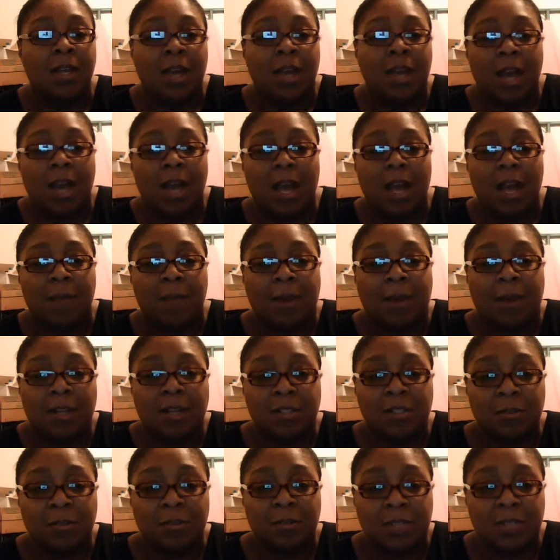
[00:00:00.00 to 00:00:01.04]

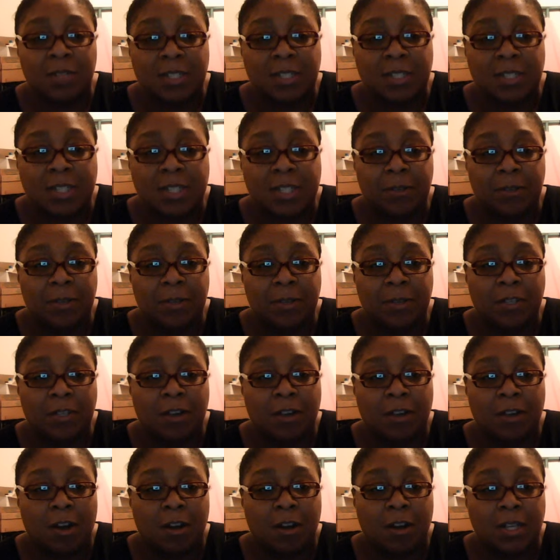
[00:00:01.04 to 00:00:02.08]
Also, Southern
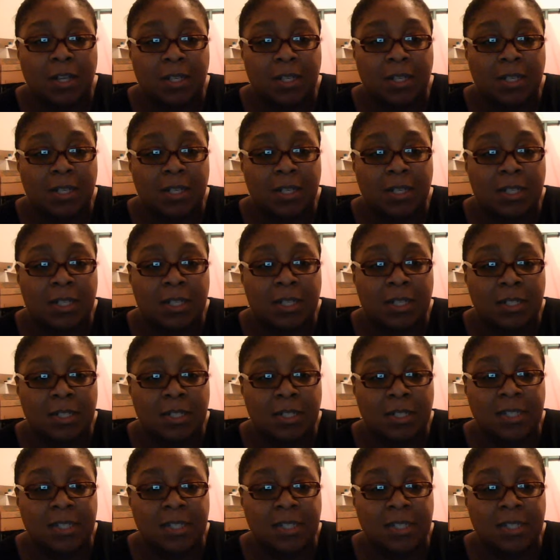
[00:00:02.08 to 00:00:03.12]
Garden
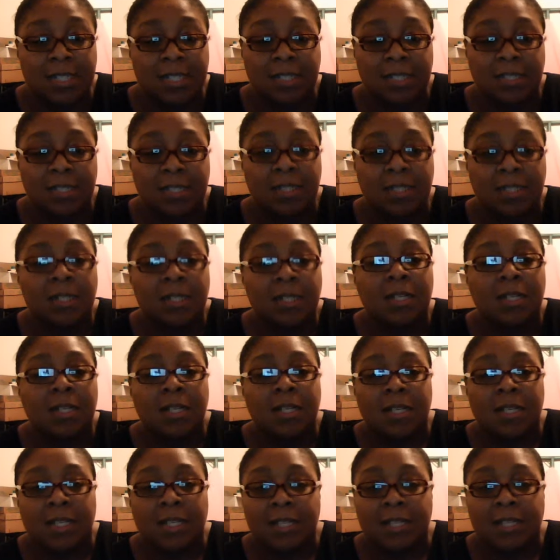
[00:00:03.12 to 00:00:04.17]
Scents.
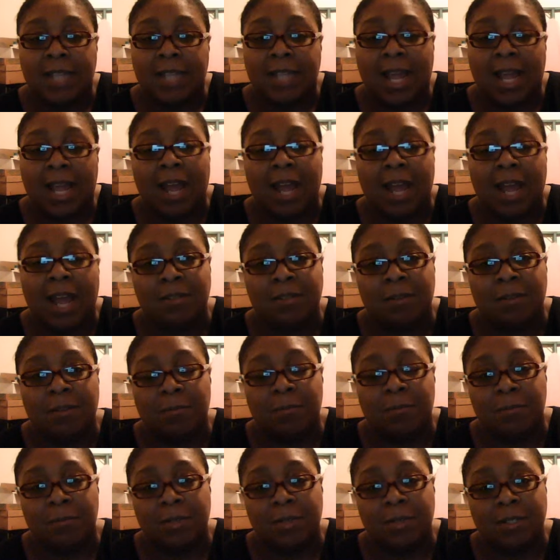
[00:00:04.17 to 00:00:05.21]
They have
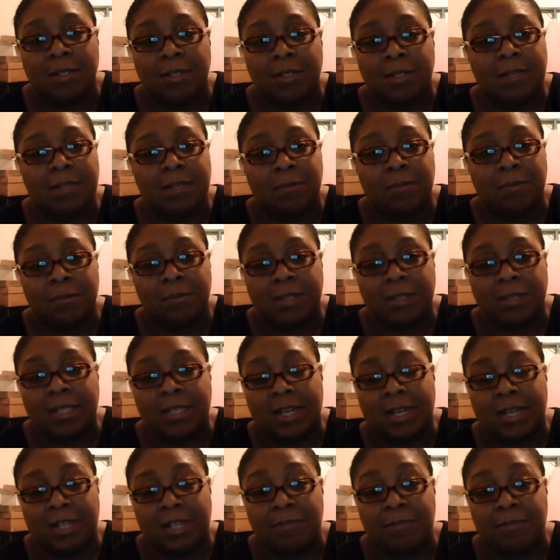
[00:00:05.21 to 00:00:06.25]
some really, really
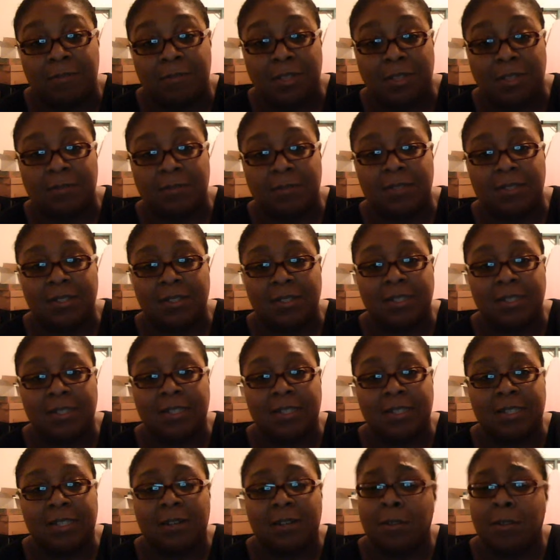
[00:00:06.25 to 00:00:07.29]
nice fragrances.
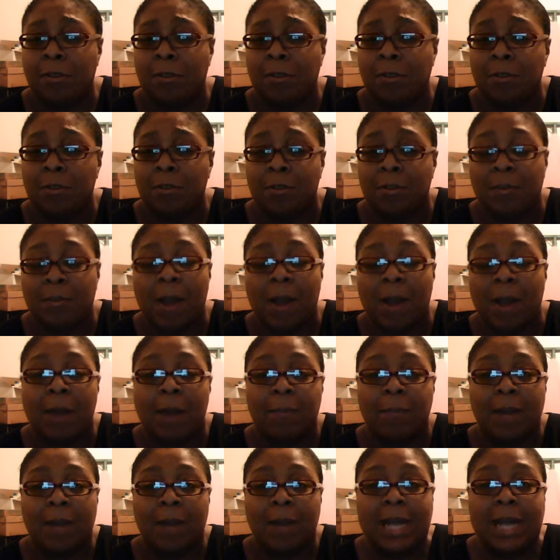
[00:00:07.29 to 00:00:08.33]
They're a little
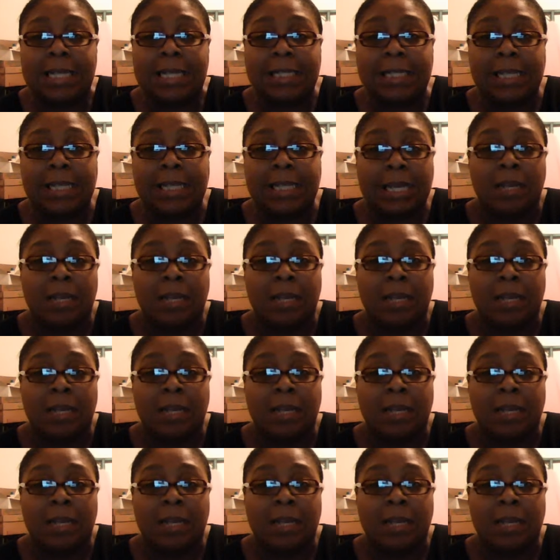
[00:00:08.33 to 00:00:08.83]
pricey,